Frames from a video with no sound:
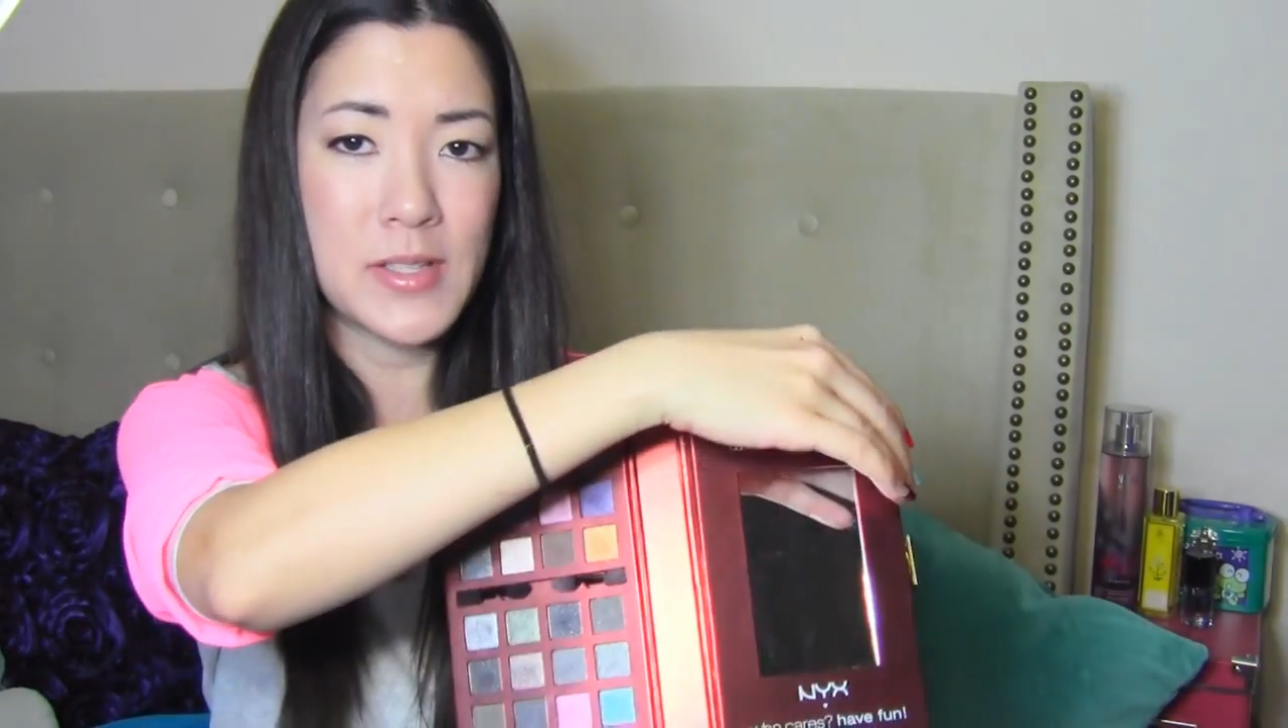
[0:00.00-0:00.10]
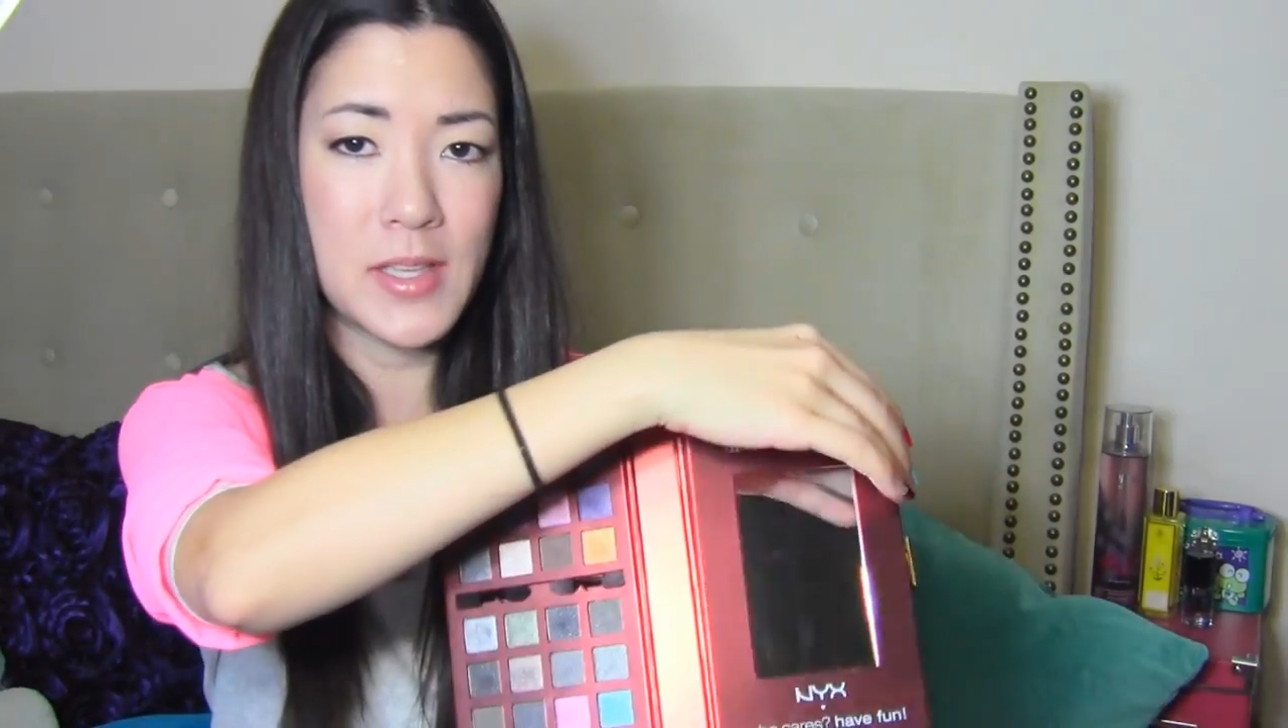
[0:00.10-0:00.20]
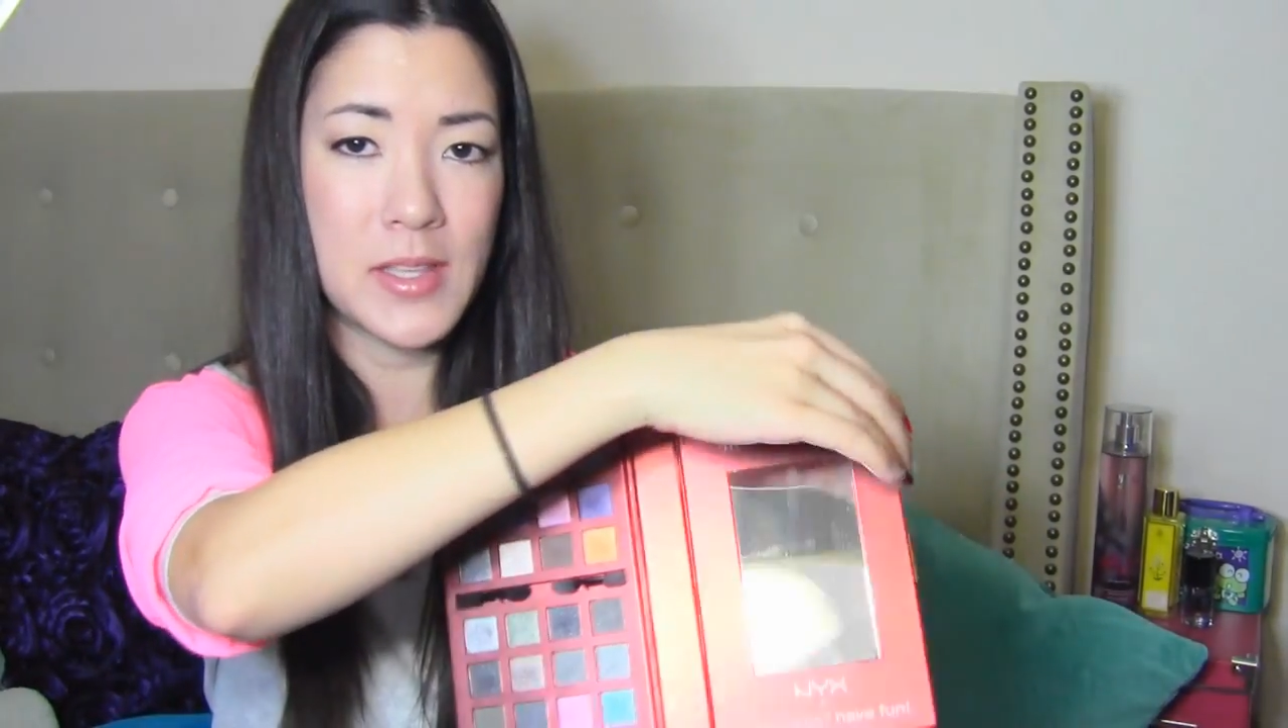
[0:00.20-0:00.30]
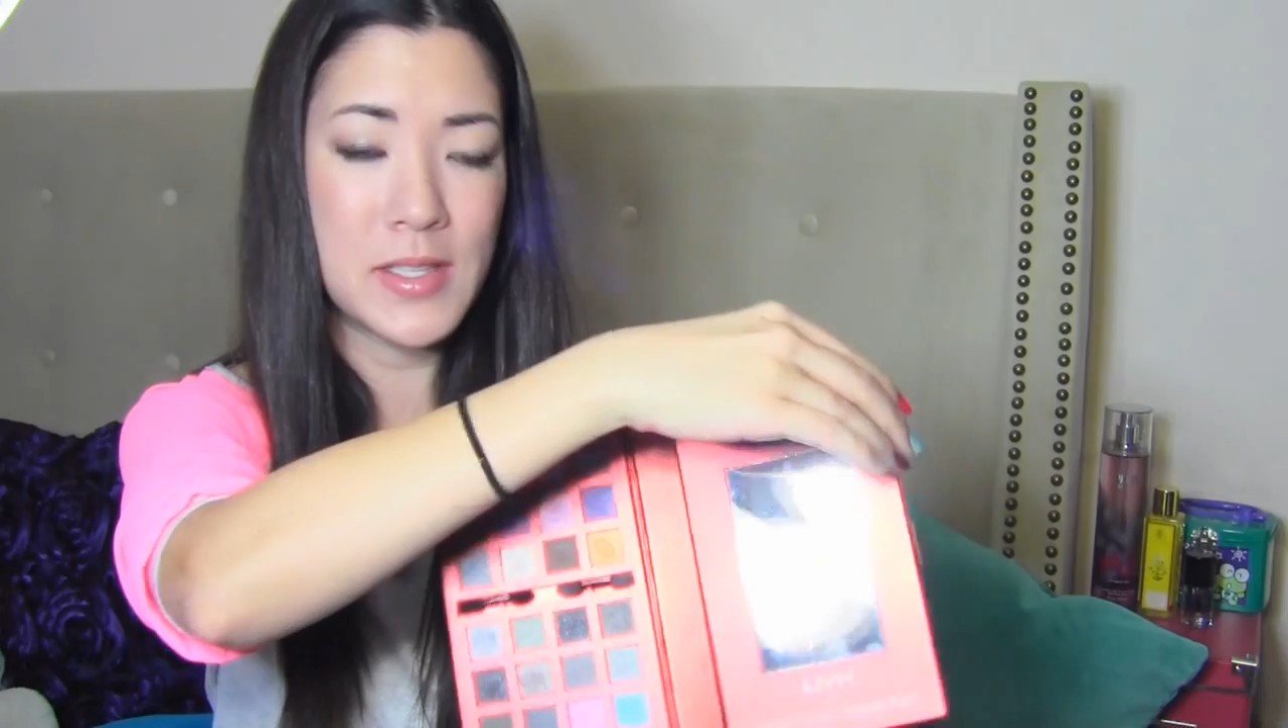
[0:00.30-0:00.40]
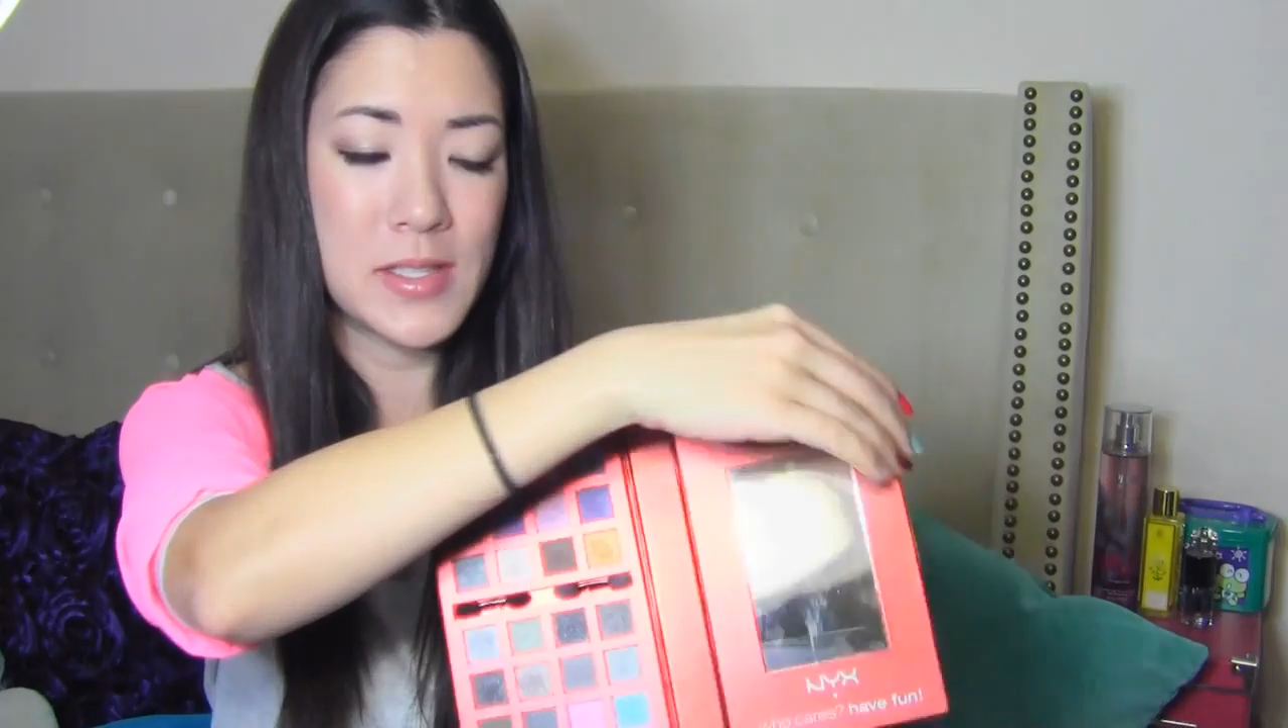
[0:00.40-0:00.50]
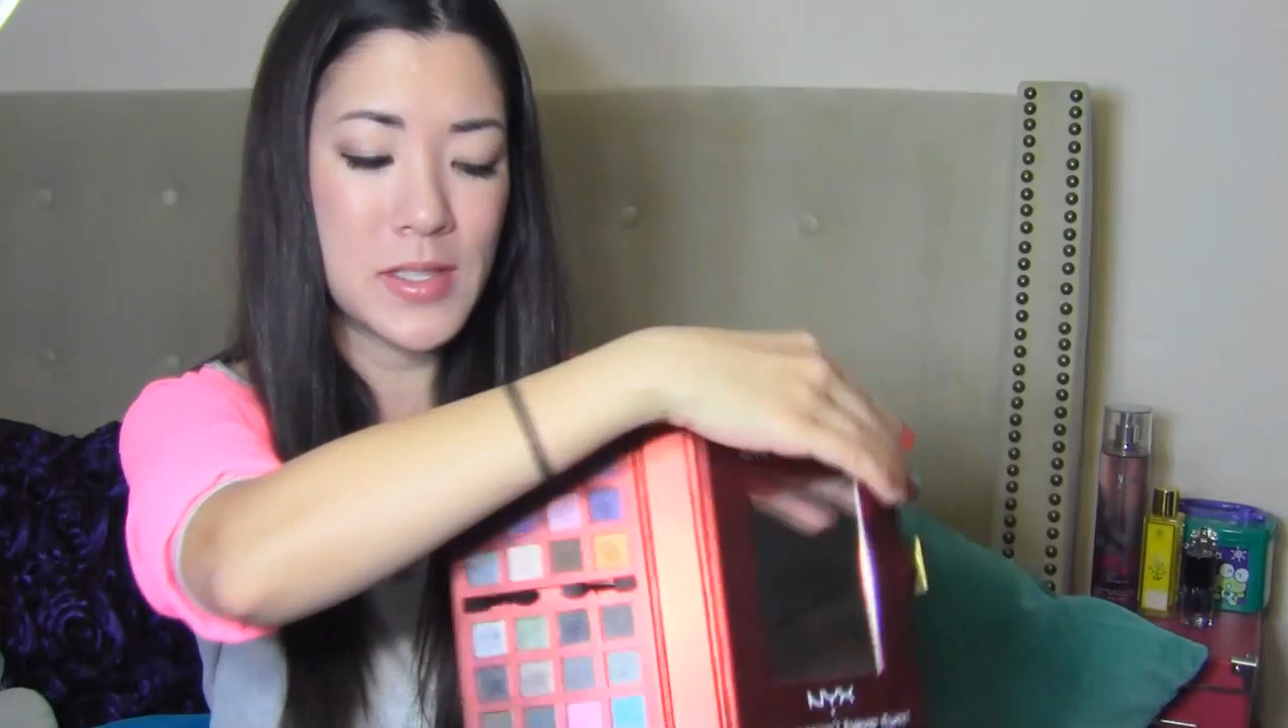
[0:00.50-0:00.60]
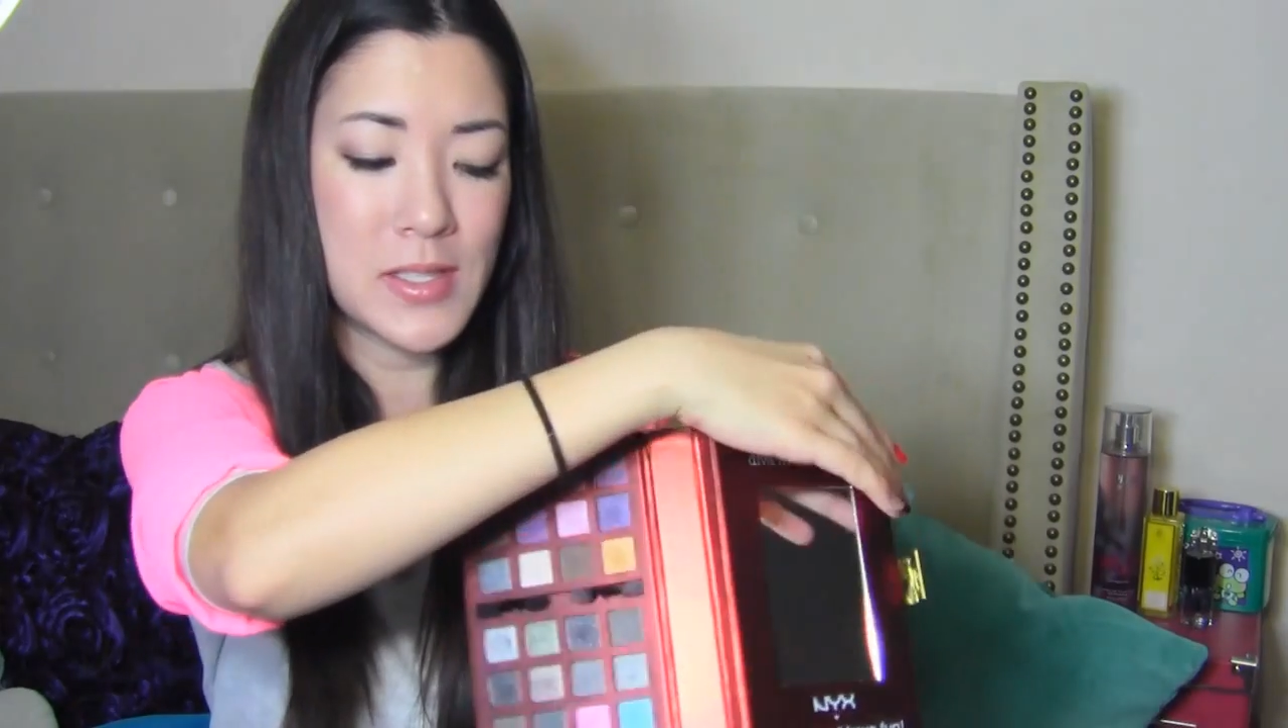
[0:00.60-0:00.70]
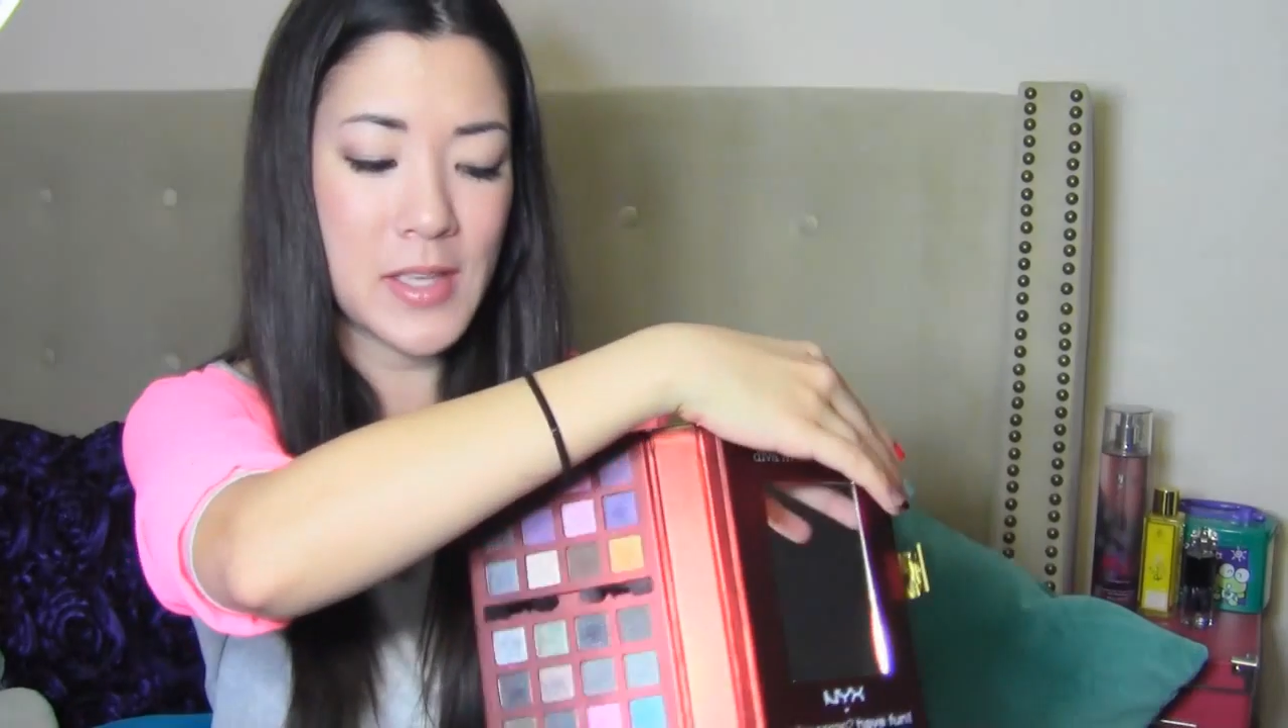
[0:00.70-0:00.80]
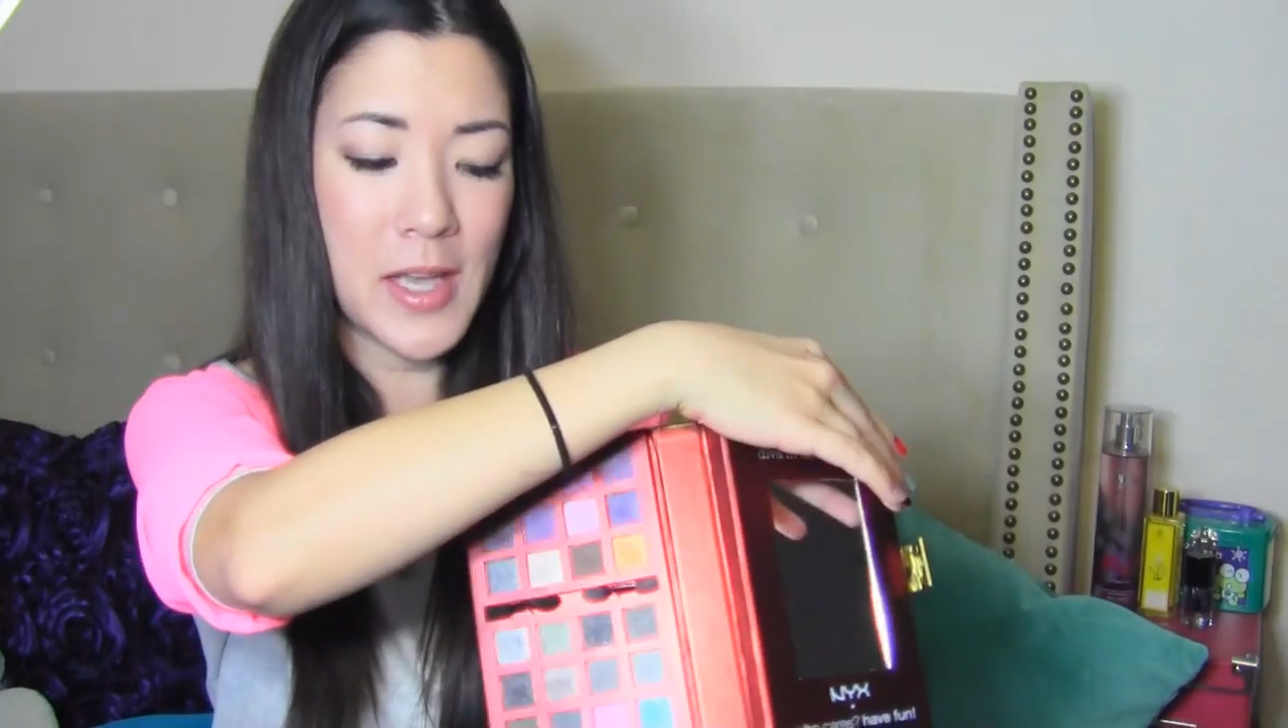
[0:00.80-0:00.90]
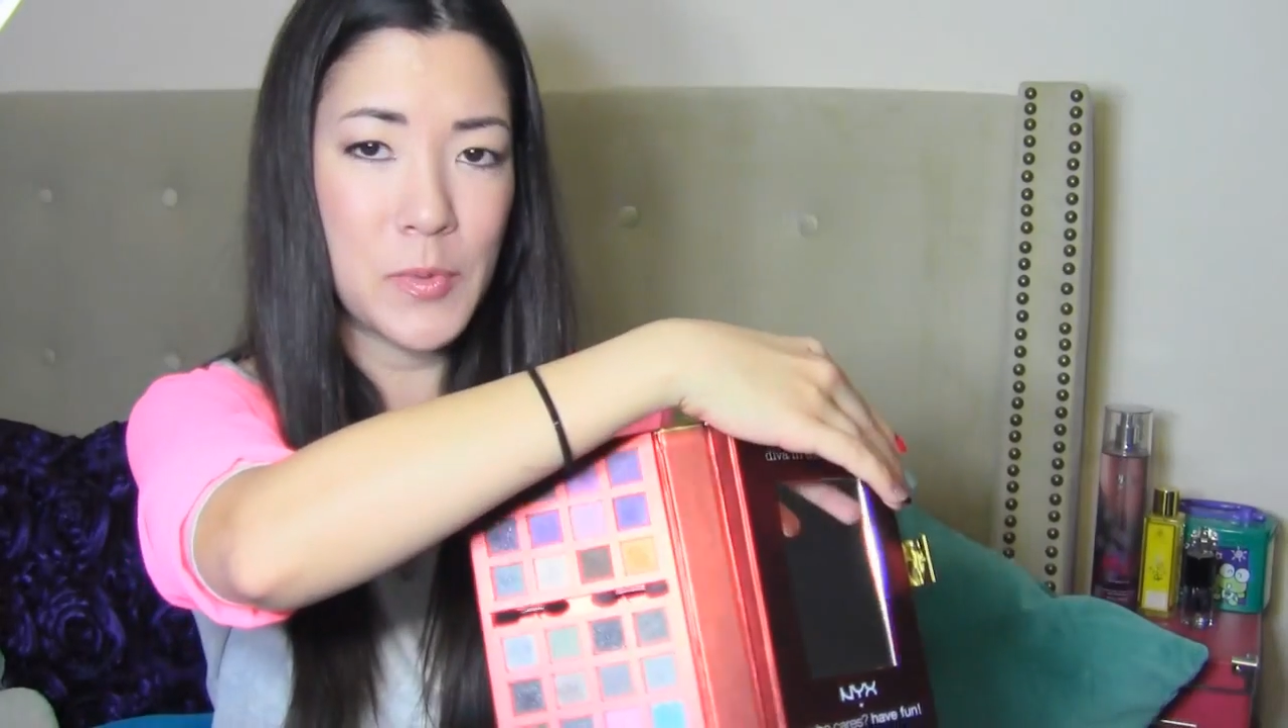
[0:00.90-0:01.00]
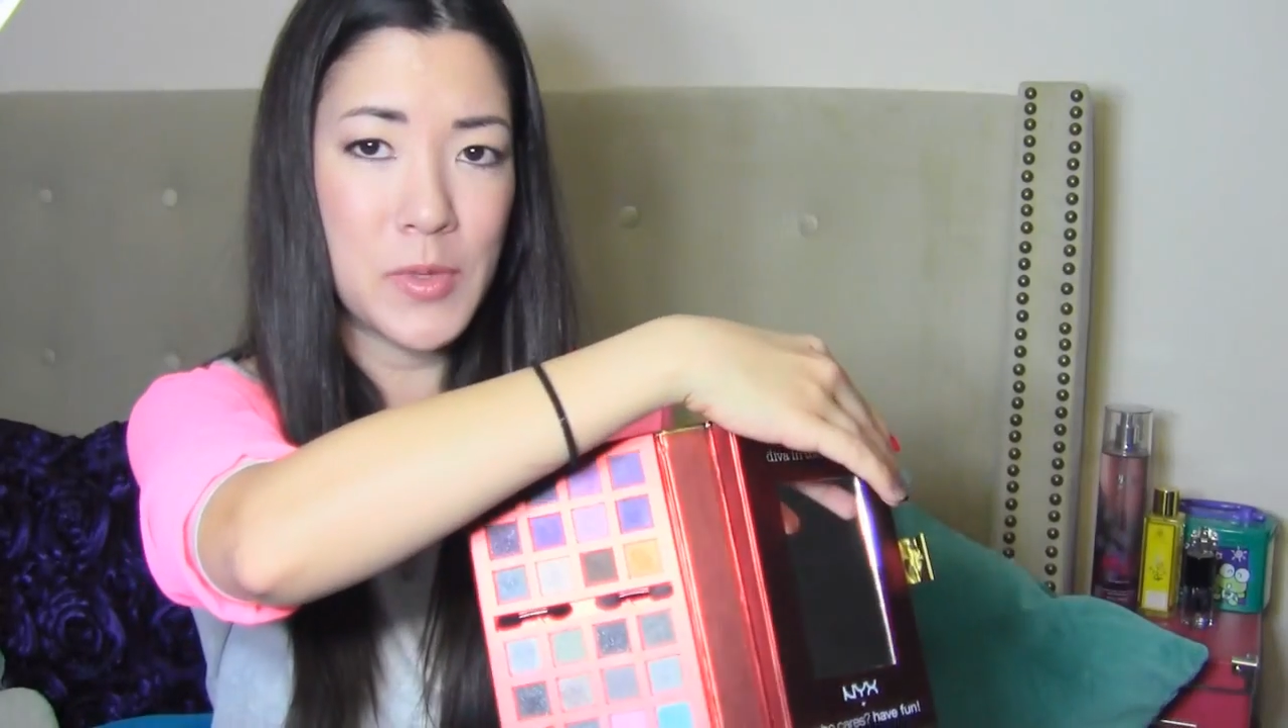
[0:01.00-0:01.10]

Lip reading: Like this is the side